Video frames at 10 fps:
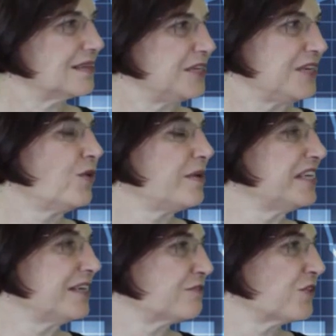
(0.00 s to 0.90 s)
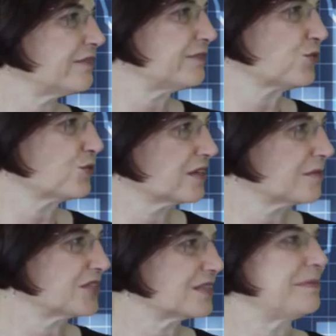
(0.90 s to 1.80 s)
I mean, women are forever talking
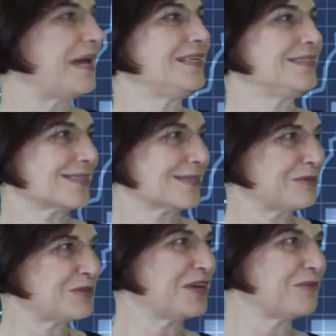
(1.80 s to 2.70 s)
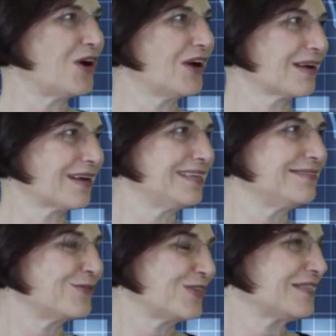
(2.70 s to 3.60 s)
about the balance between work
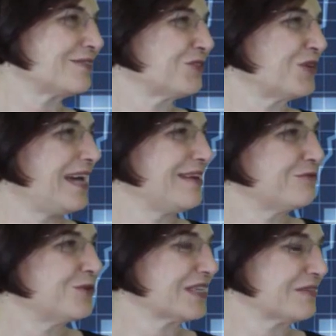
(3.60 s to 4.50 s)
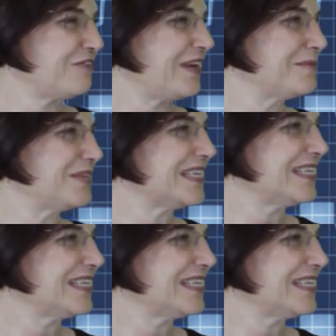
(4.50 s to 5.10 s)
and the rest of your life, work and family.